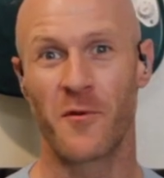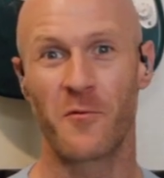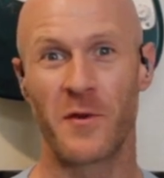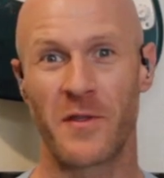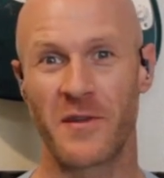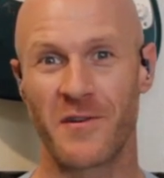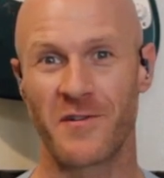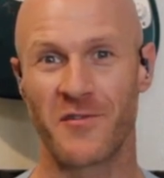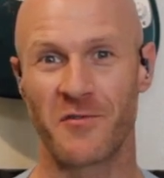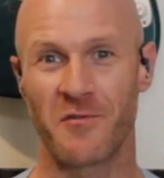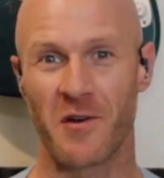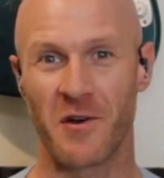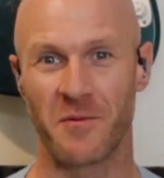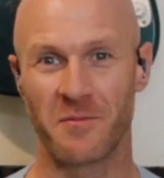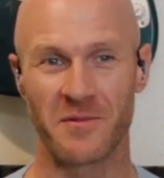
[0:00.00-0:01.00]
with your
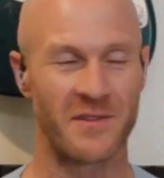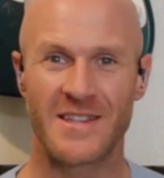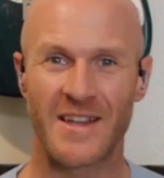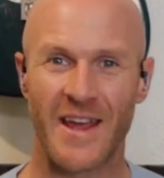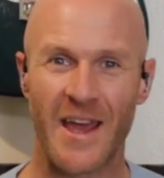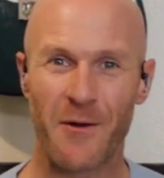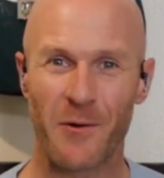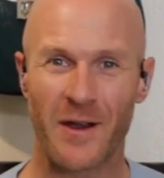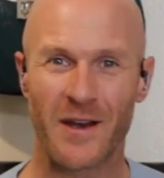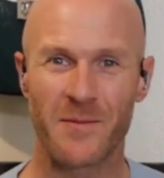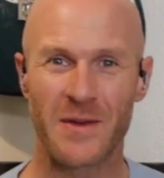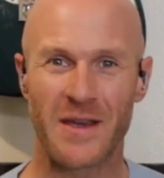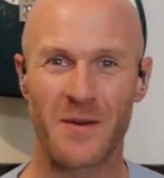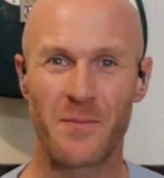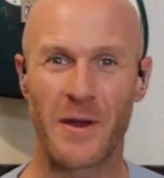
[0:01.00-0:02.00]
drums. Today we're gonna to
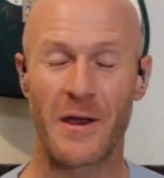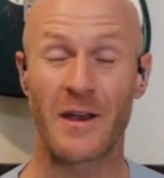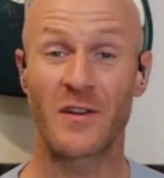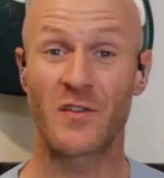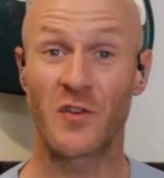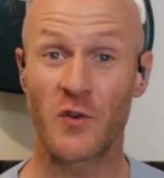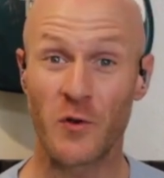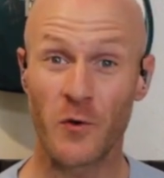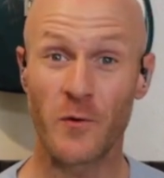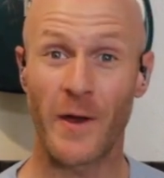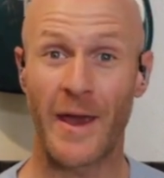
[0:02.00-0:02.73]
be comparing two